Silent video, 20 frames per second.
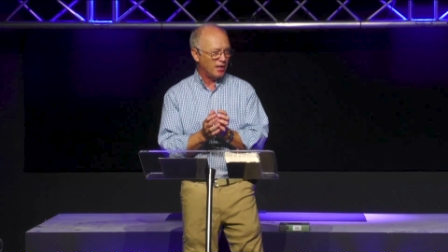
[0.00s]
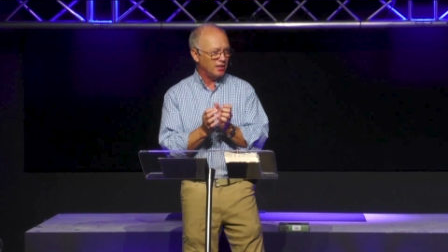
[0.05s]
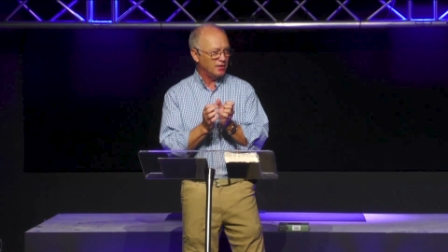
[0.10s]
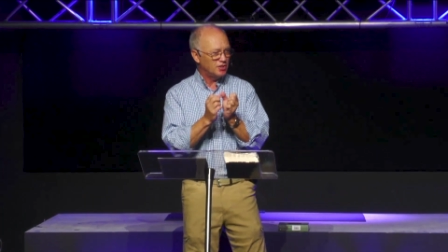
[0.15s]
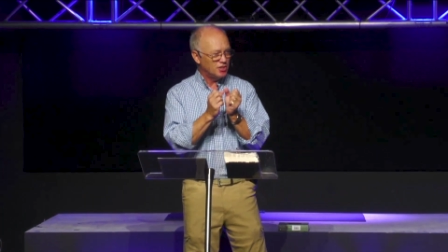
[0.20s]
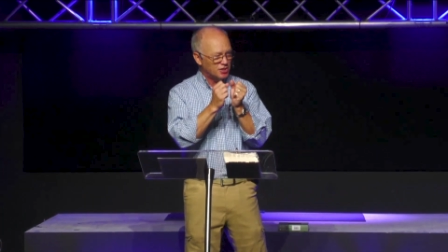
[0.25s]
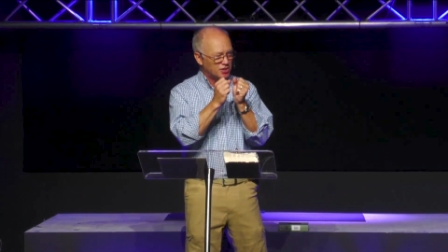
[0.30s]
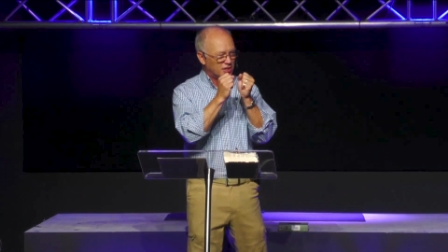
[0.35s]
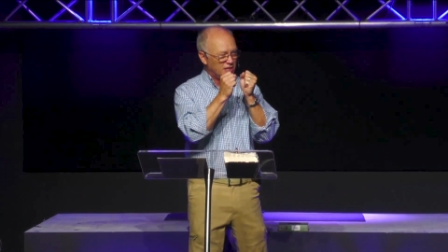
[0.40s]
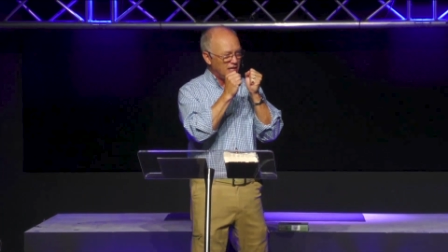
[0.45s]

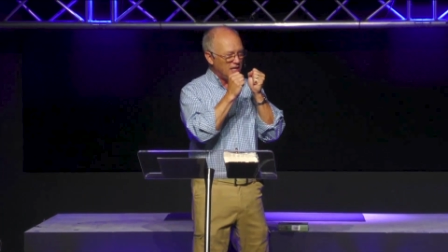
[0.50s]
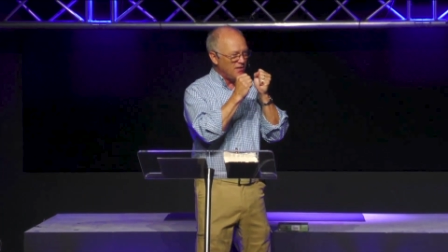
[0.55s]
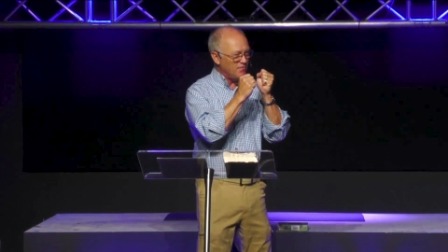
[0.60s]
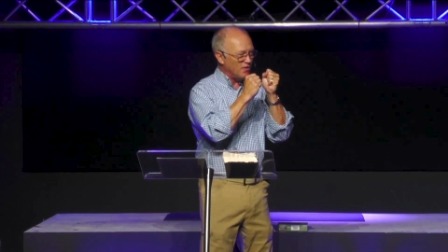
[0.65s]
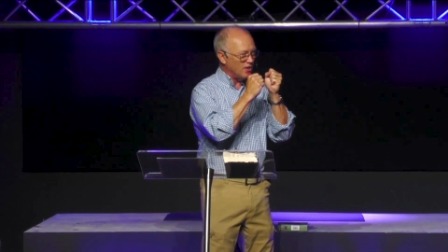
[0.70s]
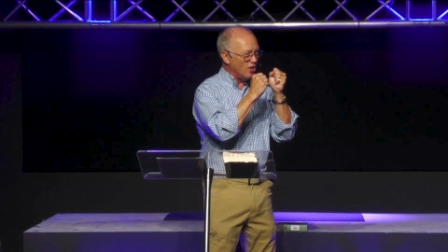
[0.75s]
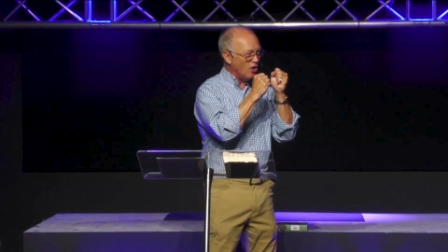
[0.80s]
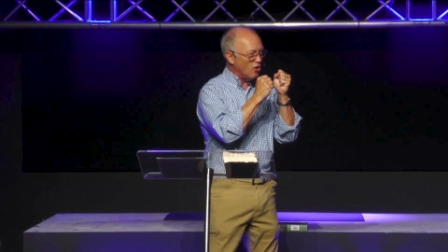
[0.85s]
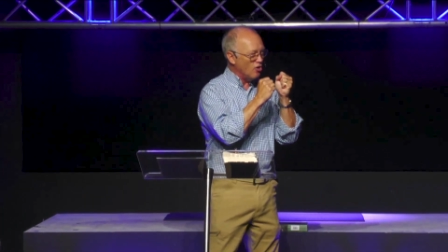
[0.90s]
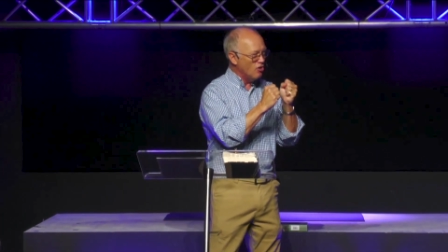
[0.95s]
Just even
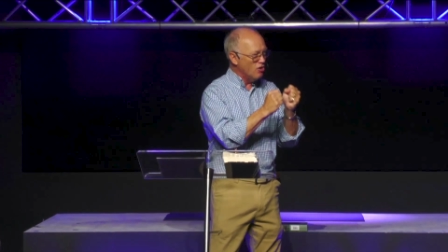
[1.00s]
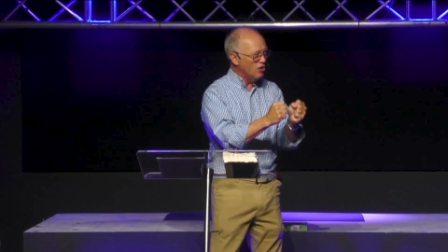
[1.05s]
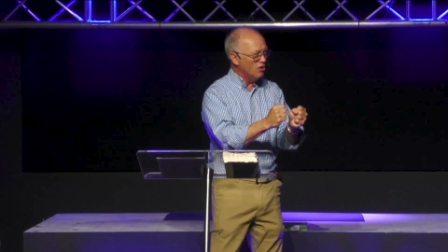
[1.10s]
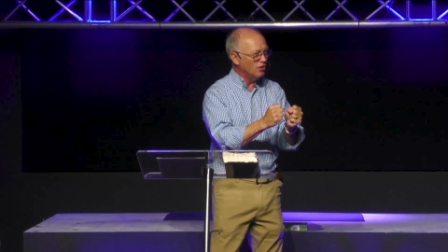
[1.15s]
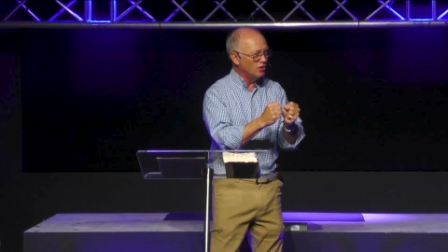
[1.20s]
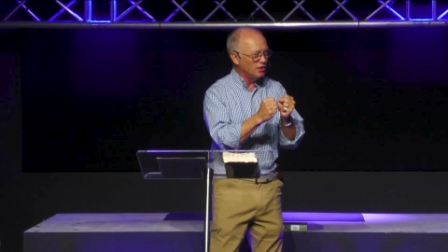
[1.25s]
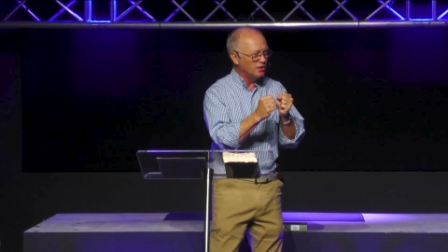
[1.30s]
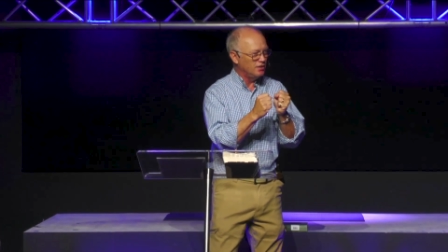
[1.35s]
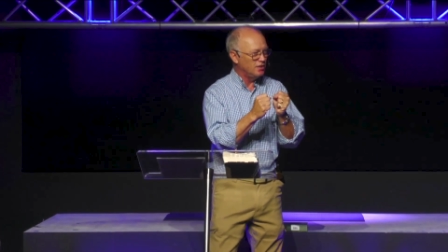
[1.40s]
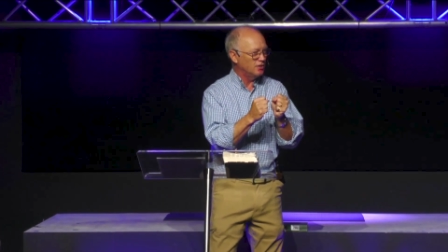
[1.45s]

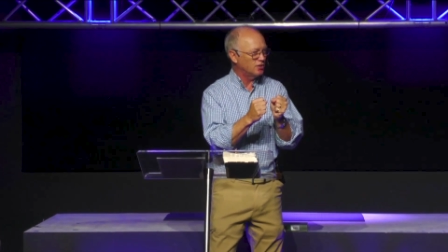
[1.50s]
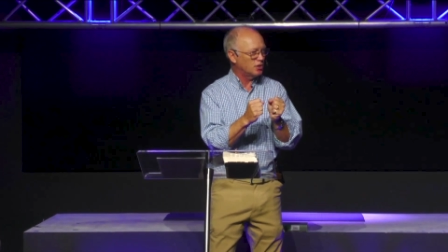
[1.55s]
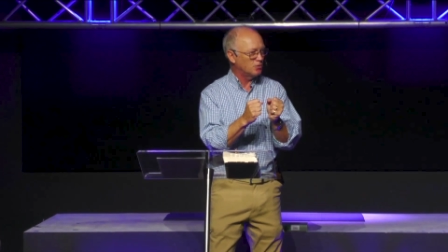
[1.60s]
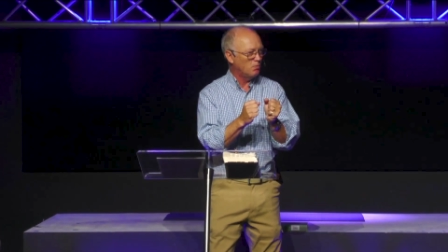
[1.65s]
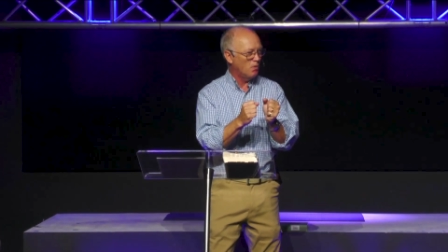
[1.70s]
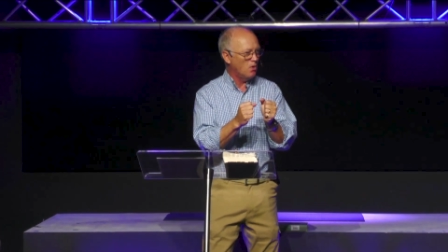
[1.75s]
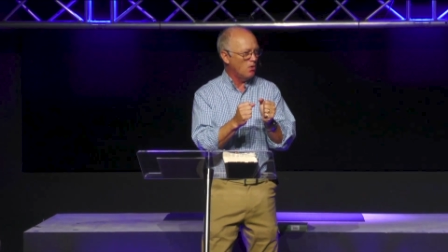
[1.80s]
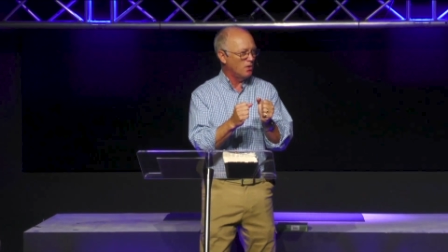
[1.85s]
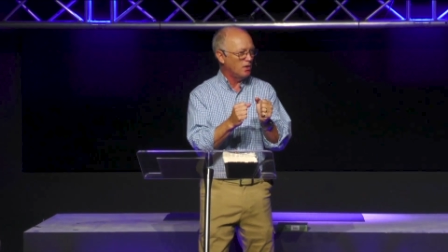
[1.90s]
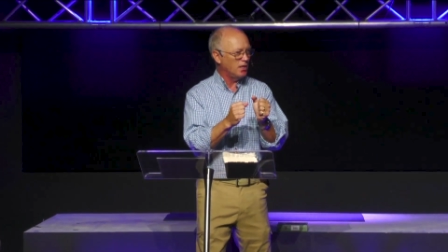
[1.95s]
early this
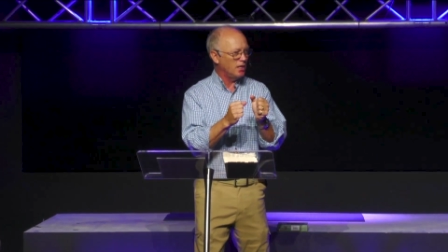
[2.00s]
morning,